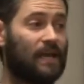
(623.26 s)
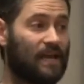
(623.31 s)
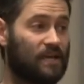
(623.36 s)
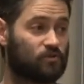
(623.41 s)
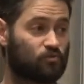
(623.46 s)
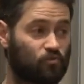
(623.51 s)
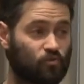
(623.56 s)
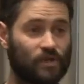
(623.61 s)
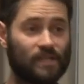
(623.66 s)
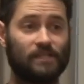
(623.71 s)
it
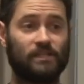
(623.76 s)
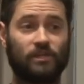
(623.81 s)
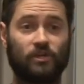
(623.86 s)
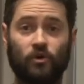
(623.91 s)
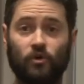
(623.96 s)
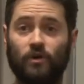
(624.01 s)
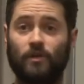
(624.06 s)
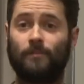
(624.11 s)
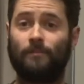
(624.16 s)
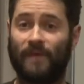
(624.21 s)
has really
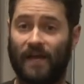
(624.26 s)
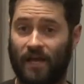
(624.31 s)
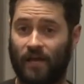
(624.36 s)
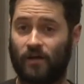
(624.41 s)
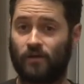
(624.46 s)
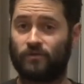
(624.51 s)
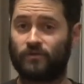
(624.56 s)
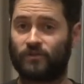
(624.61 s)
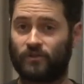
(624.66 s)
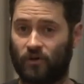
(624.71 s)
good
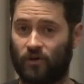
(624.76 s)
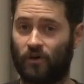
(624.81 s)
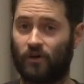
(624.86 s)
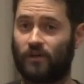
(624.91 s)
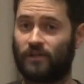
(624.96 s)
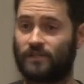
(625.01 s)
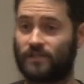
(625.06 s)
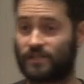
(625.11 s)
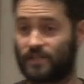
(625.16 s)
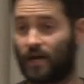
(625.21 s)
bounds
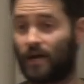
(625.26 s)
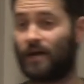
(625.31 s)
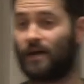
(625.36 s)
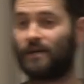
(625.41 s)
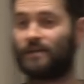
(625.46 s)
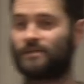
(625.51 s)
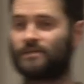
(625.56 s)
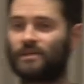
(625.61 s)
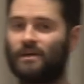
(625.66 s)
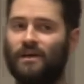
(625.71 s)
on
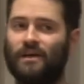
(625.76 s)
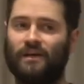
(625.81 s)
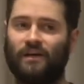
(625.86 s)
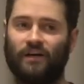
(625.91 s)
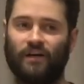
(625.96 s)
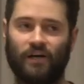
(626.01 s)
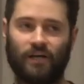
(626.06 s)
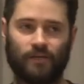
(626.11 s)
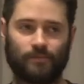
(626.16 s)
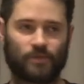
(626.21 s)
size.
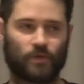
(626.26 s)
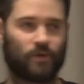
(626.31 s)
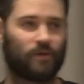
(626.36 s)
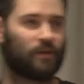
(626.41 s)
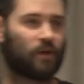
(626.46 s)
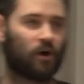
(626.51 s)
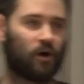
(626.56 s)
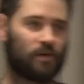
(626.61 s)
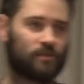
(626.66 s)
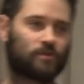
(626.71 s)
Um, so I
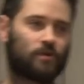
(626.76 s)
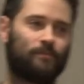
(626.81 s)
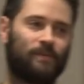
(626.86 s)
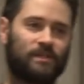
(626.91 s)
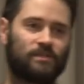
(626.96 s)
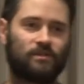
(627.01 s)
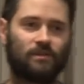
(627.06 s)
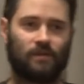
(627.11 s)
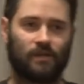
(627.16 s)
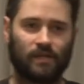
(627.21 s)
think Oscar
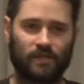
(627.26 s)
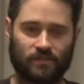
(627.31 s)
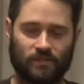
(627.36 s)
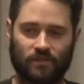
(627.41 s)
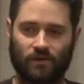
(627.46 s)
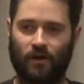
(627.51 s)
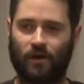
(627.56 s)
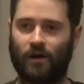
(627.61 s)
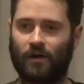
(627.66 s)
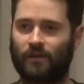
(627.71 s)
mentioned in his
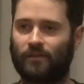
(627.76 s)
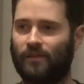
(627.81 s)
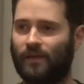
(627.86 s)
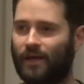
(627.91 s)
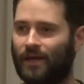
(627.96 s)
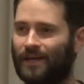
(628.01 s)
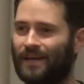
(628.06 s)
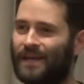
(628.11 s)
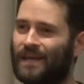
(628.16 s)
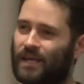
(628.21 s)
talk
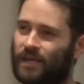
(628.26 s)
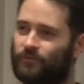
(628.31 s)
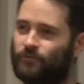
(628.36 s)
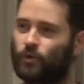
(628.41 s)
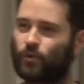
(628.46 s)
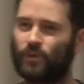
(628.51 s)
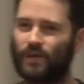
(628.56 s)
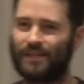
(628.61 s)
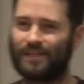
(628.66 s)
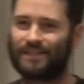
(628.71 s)
that if
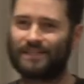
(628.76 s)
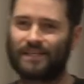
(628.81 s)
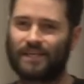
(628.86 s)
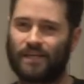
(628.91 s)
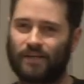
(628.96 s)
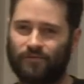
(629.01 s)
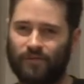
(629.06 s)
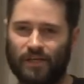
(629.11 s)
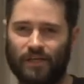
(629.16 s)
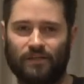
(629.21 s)
you're willing to
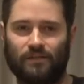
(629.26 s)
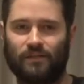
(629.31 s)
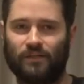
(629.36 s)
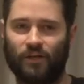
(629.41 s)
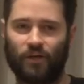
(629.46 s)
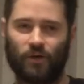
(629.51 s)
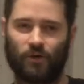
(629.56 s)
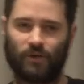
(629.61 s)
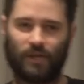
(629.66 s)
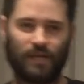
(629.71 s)
give it, you
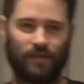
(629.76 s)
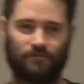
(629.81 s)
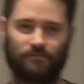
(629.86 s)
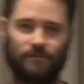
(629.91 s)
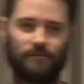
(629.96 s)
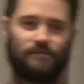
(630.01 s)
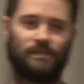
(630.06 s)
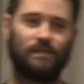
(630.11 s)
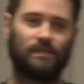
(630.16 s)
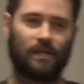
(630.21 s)
know, like
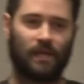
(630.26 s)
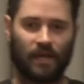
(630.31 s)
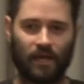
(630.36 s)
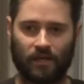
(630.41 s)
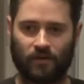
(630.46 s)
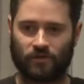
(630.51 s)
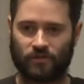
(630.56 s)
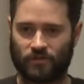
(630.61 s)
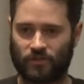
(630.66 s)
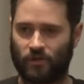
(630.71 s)

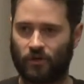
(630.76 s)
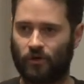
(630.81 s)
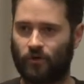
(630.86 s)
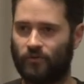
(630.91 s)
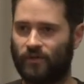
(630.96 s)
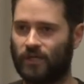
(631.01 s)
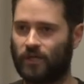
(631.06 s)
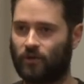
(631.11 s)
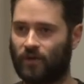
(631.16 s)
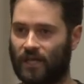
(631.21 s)
15K or
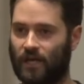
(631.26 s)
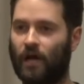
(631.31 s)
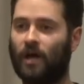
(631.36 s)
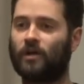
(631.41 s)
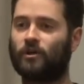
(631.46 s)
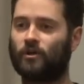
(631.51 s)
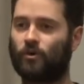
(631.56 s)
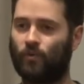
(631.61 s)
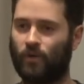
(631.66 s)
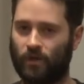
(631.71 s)
so, then you get
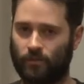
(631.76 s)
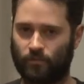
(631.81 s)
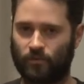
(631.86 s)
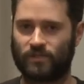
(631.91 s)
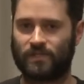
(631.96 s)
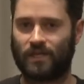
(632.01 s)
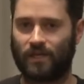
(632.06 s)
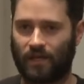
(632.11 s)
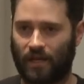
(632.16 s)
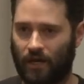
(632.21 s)
under
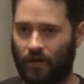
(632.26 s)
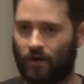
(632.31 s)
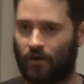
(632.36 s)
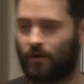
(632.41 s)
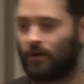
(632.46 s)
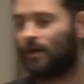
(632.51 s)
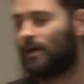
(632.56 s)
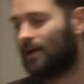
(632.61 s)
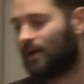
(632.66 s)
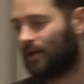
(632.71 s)
1%
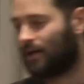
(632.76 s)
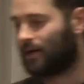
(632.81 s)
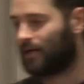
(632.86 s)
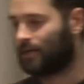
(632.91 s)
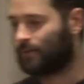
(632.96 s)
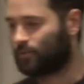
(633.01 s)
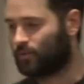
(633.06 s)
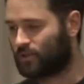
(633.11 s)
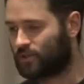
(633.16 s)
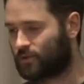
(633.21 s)
error,
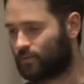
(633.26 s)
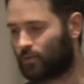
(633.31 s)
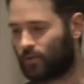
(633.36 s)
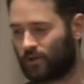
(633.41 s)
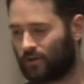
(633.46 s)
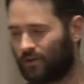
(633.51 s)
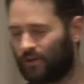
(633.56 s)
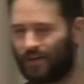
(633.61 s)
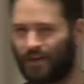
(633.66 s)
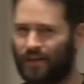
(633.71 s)
um, which is
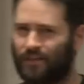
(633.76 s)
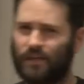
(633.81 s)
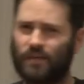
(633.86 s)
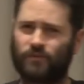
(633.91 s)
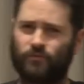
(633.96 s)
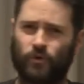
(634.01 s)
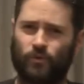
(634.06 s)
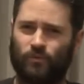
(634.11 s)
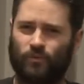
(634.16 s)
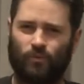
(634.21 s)
pretty good. And I think
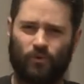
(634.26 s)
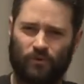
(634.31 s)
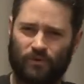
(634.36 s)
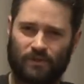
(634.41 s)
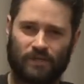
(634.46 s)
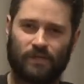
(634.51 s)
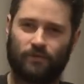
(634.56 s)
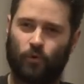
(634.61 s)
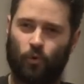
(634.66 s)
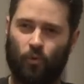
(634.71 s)
if you
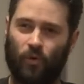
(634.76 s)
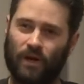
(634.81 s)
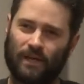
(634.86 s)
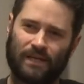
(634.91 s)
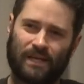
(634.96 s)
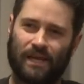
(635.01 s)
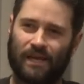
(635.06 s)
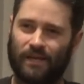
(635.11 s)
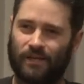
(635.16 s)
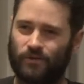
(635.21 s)
give it
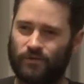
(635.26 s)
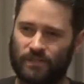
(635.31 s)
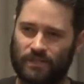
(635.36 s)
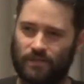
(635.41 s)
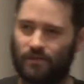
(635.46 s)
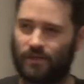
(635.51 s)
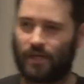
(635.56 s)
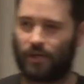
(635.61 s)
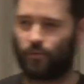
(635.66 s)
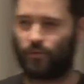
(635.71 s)
1K, you
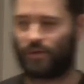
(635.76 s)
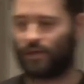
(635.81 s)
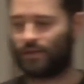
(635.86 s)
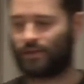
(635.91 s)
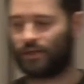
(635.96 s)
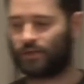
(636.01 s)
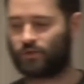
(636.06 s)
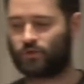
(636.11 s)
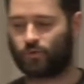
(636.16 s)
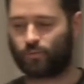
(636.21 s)
still get within
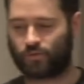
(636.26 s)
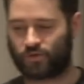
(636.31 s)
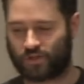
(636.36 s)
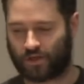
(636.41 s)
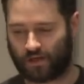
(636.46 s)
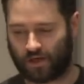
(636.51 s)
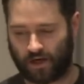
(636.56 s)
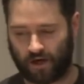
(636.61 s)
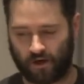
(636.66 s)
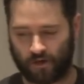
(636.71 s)
like
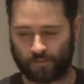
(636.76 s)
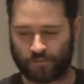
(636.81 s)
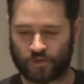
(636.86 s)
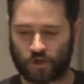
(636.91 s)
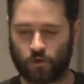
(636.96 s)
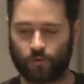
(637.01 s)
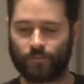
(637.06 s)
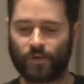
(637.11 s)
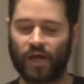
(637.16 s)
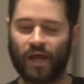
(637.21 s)
2% error.
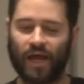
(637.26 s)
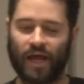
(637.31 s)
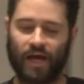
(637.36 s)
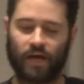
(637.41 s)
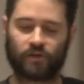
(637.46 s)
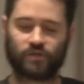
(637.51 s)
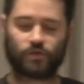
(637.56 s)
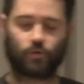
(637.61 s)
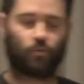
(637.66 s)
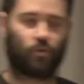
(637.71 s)
So
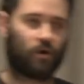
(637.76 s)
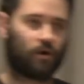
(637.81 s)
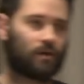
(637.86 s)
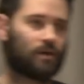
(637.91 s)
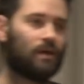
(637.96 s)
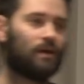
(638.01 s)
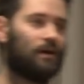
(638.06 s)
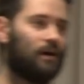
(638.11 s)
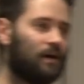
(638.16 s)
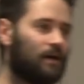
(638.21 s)
how does it work?
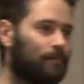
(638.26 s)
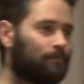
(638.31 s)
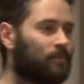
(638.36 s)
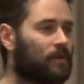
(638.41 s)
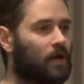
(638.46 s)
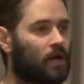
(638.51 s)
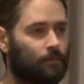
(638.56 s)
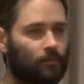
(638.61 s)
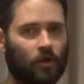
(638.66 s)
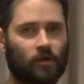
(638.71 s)
Um,
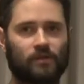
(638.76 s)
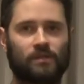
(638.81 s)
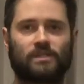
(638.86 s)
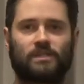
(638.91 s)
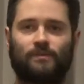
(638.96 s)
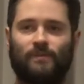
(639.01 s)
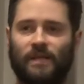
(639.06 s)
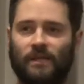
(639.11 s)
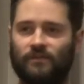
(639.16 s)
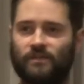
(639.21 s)
I'm not going to
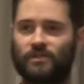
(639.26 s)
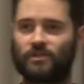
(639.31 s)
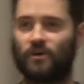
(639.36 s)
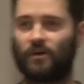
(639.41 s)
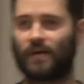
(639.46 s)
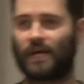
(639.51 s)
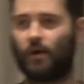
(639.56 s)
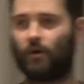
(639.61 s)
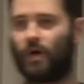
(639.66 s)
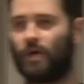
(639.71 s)
explain this
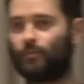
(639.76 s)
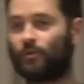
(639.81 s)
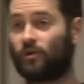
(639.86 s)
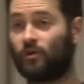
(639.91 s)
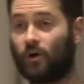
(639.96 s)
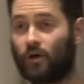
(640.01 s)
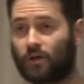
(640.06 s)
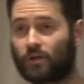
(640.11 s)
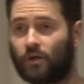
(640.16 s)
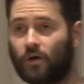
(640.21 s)
talk how
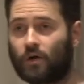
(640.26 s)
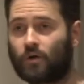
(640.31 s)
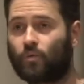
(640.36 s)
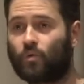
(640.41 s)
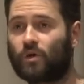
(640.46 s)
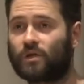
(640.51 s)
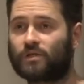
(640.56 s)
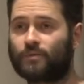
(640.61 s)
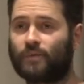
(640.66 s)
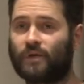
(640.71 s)
hyperloglog
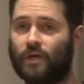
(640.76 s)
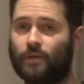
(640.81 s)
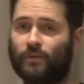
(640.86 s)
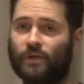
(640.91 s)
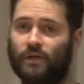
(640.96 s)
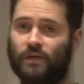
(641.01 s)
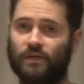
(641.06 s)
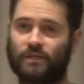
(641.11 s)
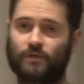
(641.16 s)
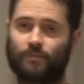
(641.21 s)
works, but I'm
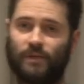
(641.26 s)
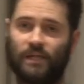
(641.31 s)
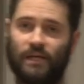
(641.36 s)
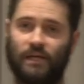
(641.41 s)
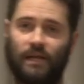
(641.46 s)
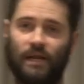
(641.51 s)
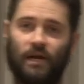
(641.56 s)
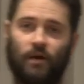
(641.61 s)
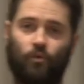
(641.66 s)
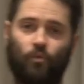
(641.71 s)
going to
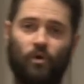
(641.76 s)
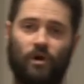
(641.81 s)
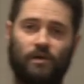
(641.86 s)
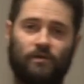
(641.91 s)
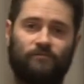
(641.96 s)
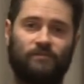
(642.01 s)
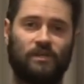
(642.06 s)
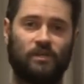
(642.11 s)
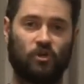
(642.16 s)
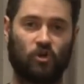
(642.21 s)
explain how one
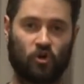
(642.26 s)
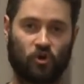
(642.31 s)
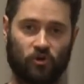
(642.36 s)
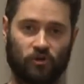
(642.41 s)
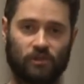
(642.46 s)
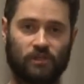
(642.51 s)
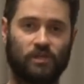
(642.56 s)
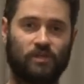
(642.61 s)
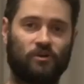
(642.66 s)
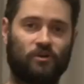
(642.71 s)
of the
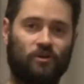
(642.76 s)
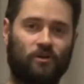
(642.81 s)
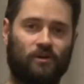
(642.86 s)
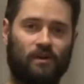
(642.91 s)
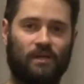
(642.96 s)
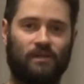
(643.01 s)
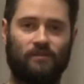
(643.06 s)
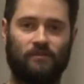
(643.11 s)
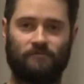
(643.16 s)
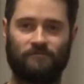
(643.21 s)
earlier
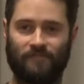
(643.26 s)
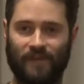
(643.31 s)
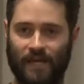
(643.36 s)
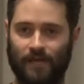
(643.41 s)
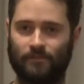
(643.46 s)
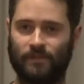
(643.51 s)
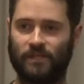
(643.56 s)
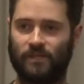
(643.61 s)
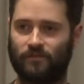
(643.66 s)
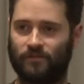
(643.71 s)
in the
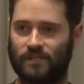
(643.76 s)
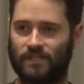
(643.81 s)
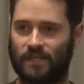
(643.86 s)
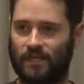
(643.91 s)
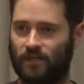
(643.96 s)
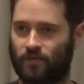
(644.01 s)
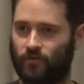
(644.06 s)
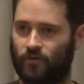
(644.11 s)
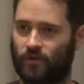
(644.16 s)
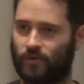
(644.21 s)
family of this
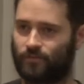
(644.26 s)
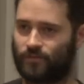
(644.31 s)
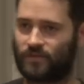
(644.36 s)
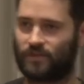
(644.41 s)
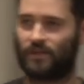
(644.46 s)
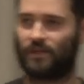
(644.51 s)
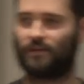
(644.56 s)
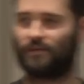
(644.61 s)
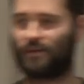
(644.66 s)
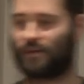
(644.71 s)
algorithms
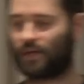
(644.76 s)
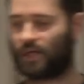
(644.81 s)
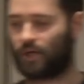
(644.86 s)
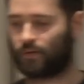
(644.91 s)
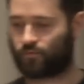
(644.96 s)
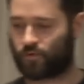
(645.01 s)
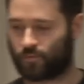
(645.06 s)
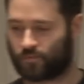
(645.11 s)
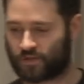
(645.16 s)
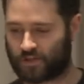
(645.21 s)
that, that
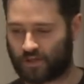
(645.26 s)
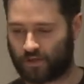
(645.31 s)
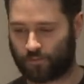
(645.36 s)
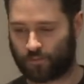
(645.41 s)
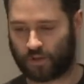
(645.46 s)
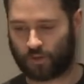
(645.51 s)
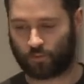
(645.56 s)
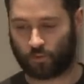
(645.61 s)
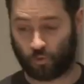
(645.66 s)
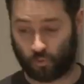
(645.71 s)
came from the same
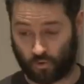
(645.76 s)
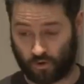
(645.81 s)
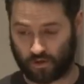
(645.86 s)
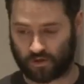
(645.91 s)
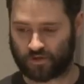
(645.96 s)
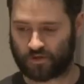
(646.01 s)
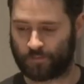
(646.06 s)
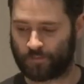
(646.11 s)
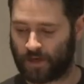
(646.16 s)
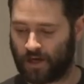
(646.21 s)
people
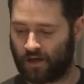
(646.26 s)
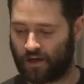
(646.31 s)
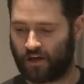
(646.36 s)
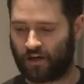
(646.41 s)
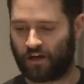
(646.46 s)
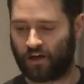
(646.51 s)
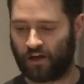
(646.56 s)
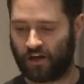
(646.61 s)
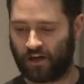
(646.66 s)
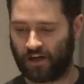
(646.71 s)
works.
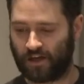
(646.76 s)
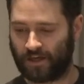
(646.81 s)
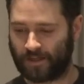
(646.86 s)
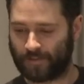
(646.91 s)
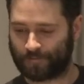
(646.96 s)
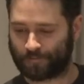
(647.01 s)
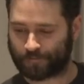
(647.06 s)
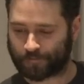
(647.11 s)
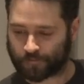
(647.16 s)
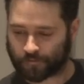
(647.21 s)

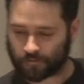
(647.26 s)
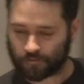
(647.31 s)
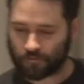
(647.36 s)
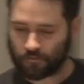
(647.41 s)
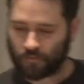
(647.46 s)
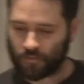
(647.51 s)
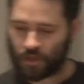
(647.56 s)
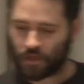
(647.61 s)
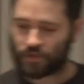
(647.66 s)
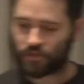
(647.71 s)
Um,
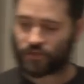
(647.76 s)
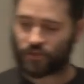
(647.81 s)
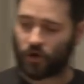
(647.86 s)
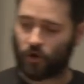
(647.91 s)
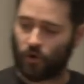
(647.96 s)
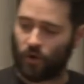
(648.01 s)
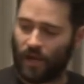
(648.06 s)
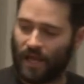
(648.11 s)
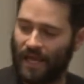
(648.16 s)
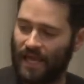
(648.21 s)

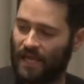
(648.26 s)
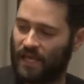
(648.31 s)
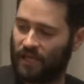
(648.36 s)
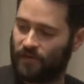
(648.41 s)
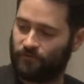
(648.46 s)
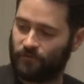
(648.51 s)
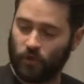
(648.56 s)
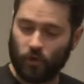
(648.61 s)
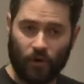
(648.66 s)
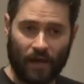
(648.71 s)
so
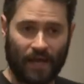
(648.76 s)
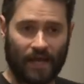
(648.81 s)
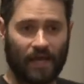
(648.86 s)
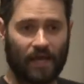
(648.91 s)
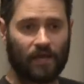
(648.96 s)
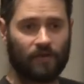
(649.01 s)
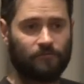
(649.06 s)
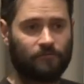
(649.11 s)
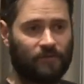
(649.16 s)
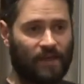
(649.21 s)
if you
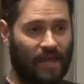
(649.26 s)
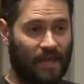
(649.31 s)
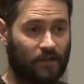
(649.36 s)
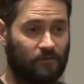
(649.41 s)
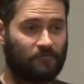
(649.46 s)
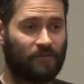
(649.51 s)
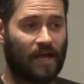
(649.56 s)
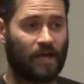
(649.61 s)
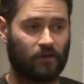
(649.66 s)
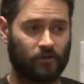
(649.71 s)
have
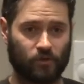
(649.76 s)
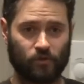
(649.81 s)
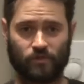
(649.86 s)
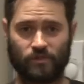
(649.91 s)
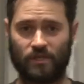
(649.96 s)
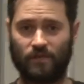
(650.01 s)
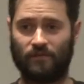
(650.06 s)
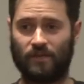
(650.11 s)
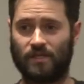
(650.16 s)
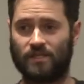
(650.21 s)
n
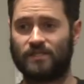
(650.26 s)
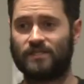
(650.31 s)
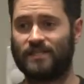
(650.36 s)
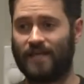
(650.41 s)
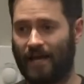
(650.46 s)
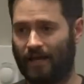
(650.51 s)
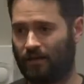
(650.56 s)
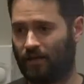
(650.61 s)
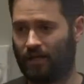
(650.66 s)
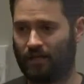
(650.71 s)
values in this
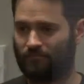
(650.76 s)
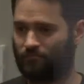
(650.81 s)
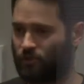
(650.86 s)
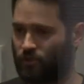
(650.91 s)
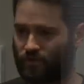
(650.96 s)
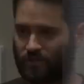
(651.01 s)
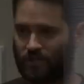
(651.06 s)
set and you